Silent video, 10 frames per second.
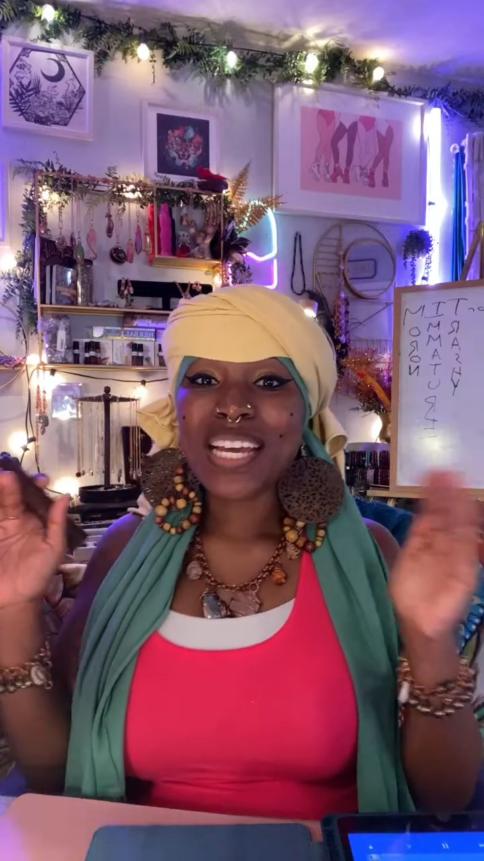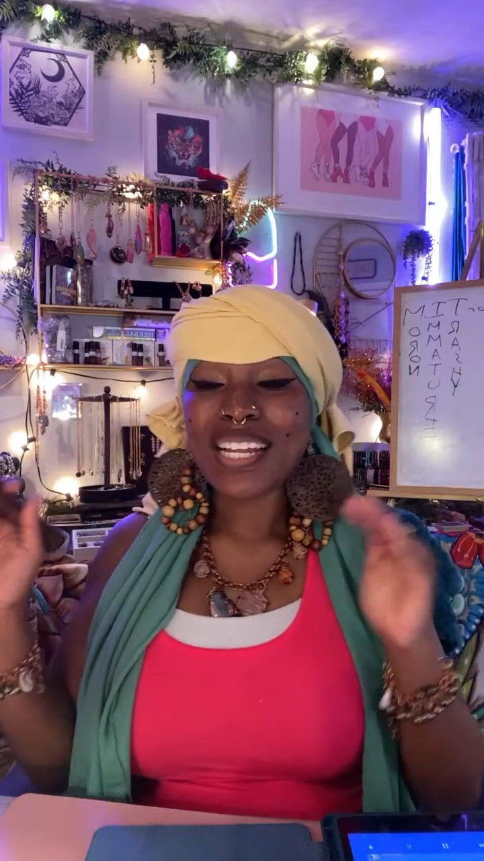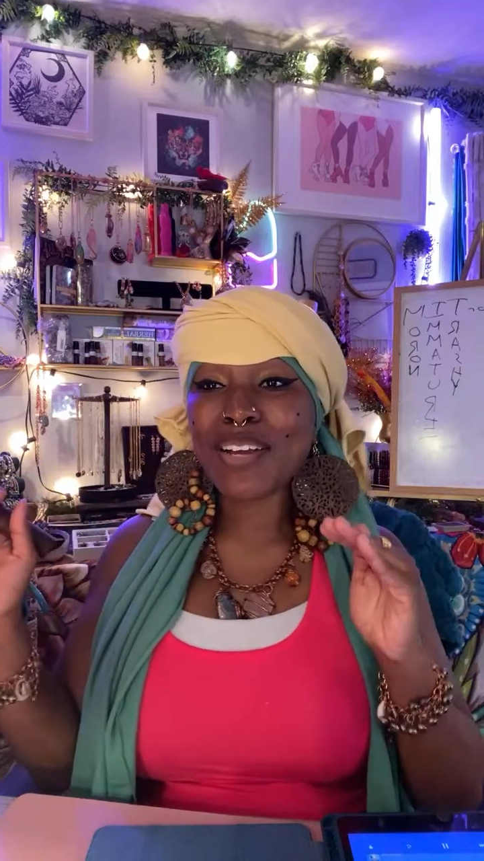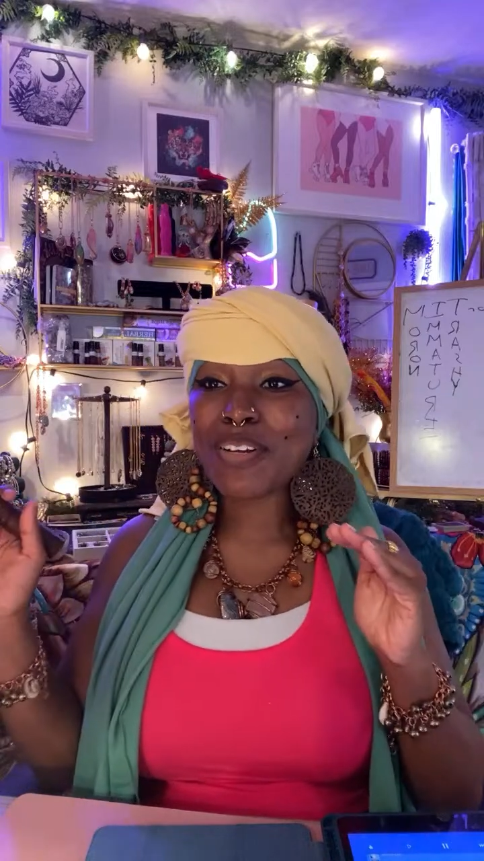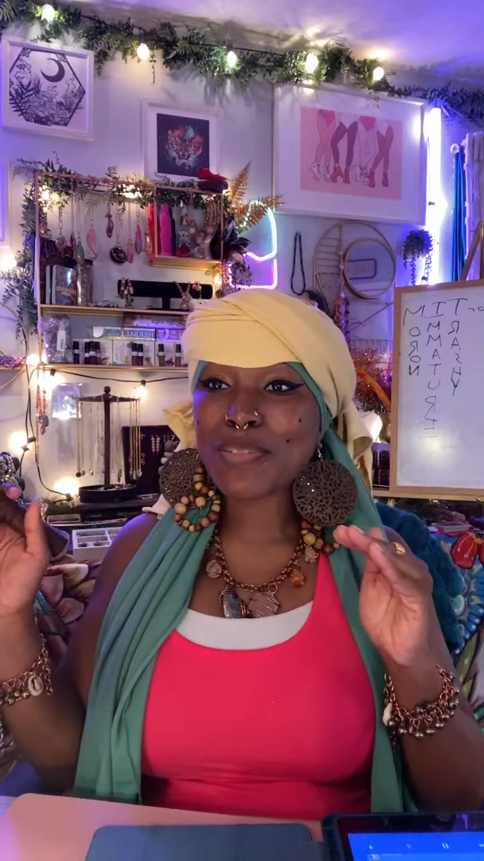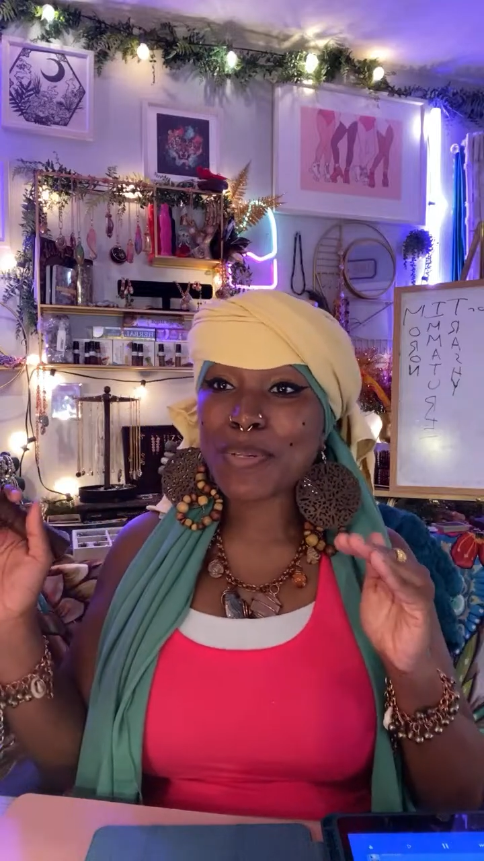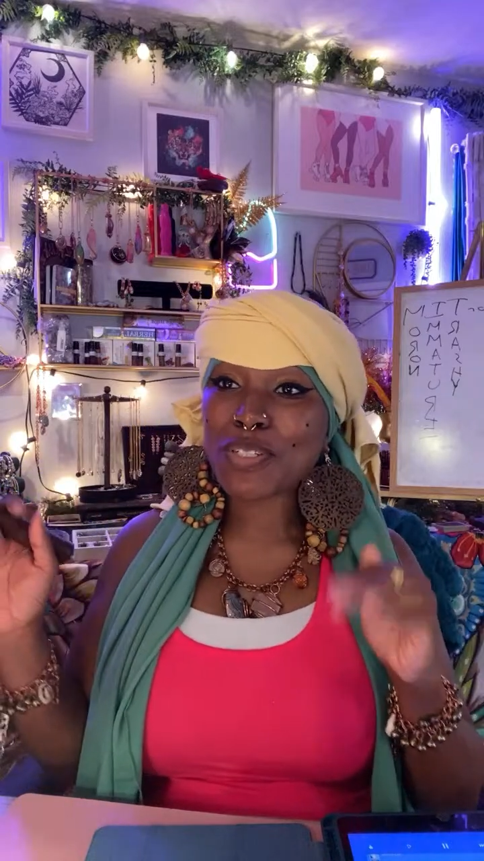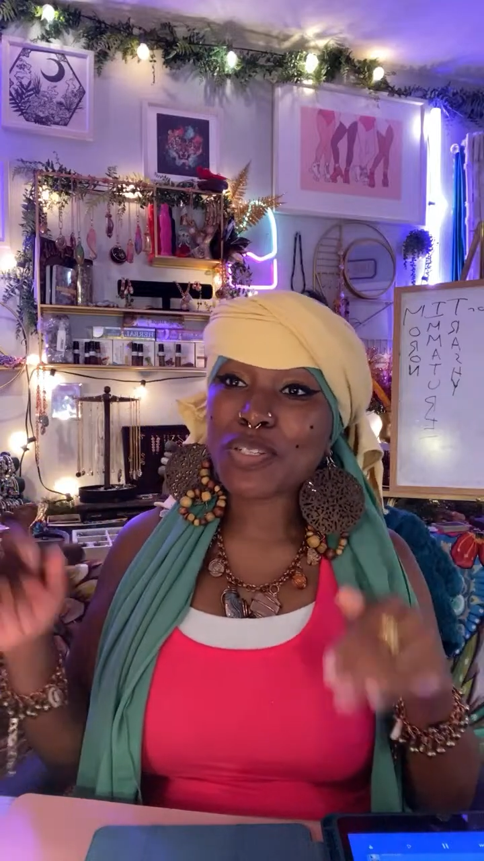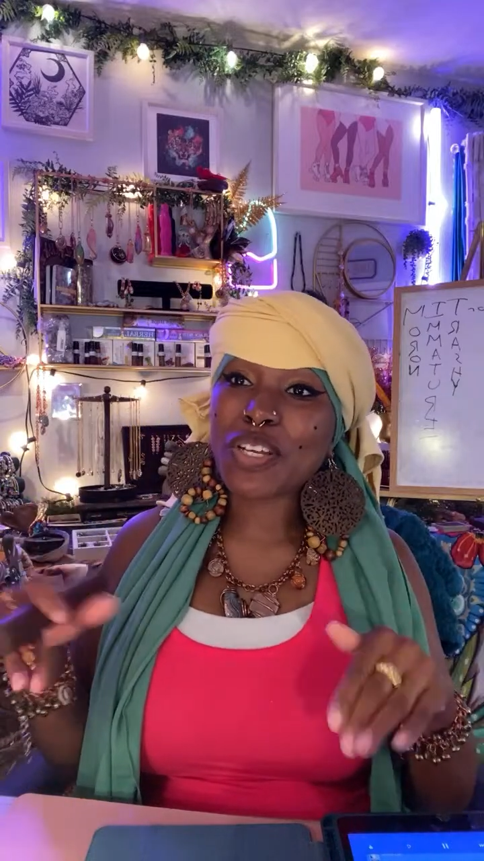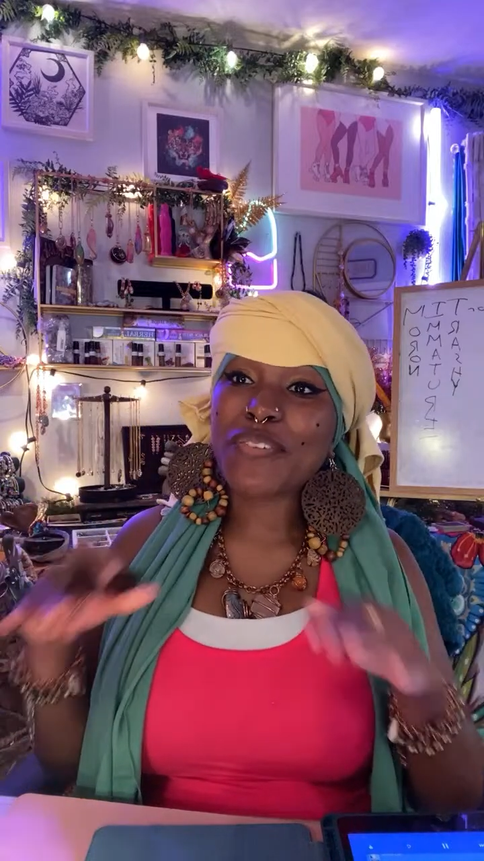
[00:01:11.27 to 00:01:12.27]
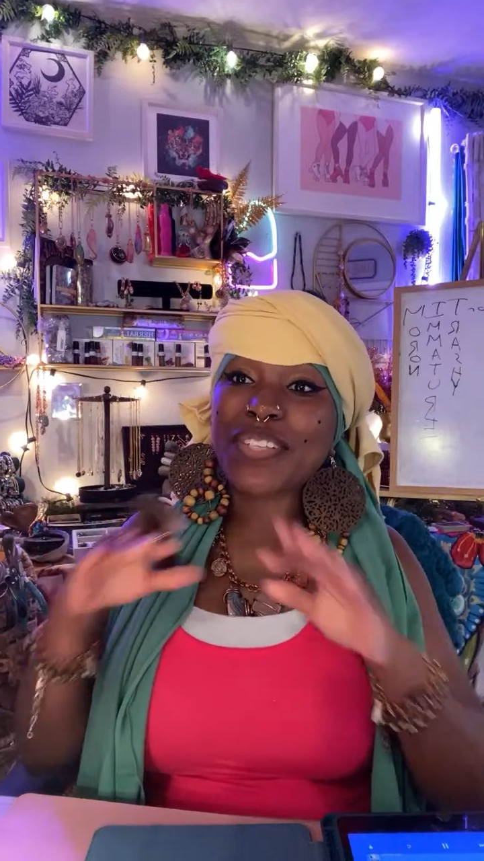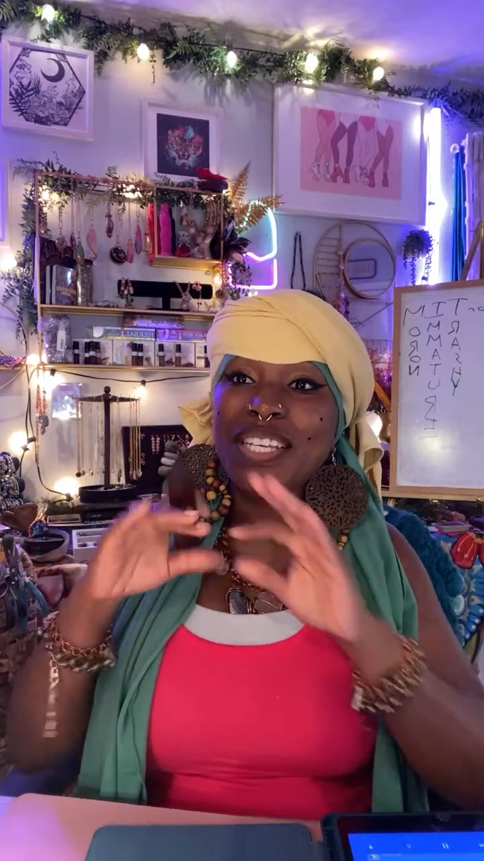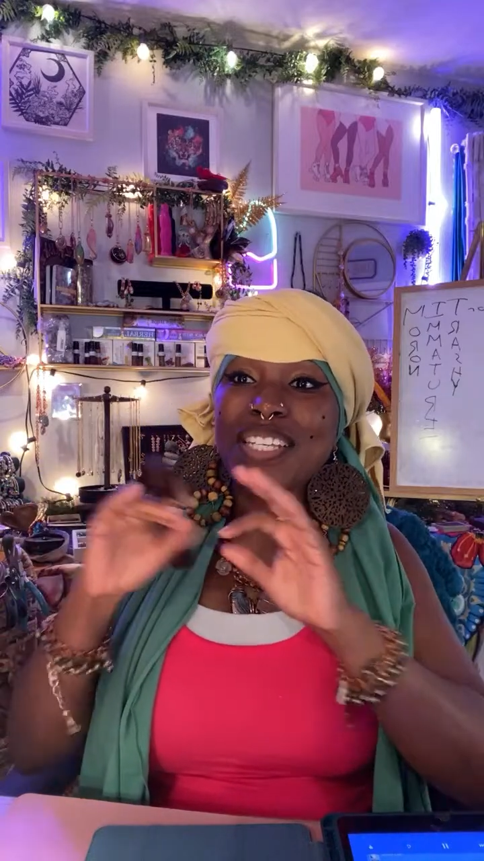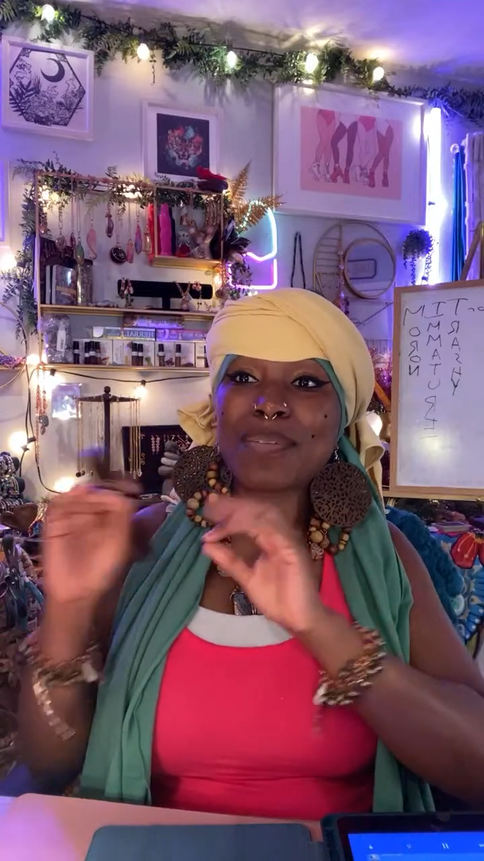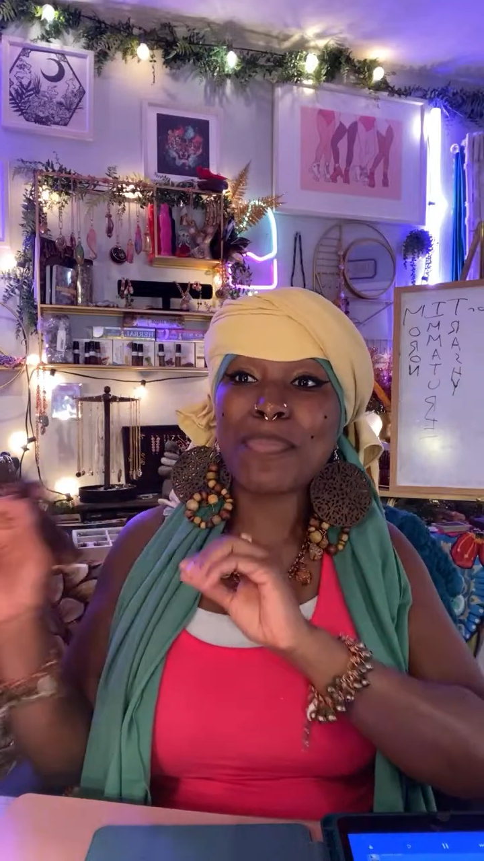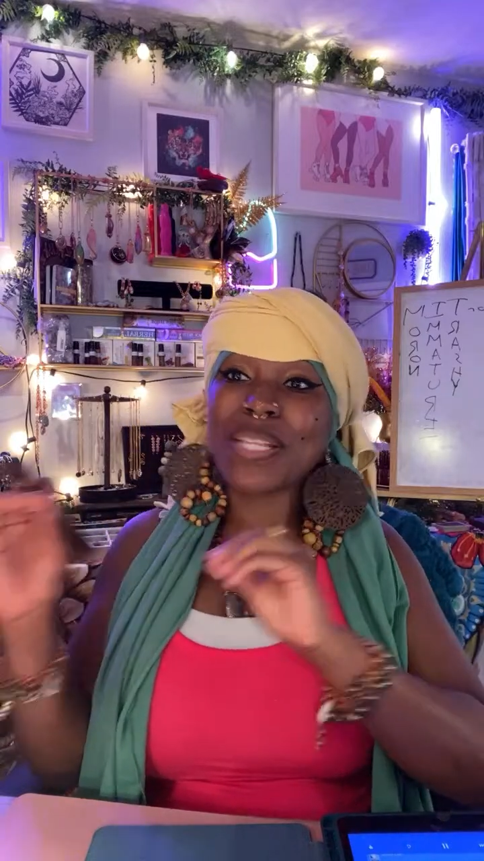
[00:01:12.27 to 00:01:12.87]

Click on spiritual services,